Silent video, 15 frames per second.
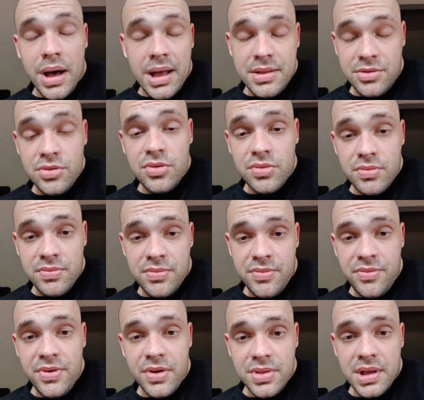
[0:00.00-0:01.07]
do
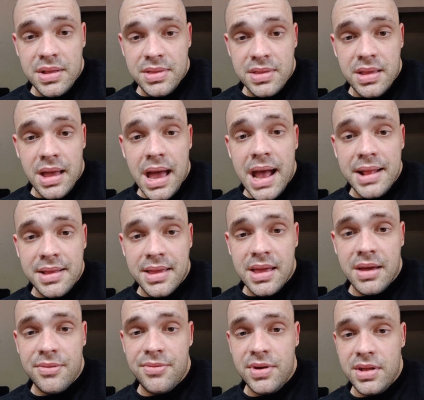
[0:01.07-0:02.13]
feel that the added
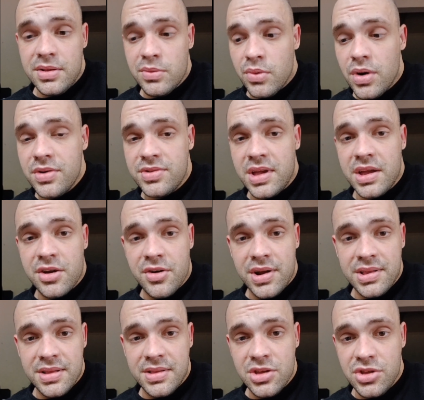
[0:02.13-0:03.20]
caffeine was a
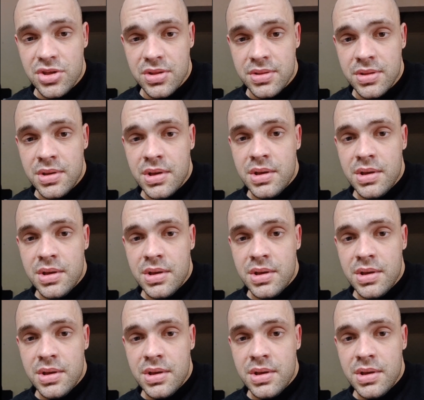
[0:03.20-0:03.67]
great addition,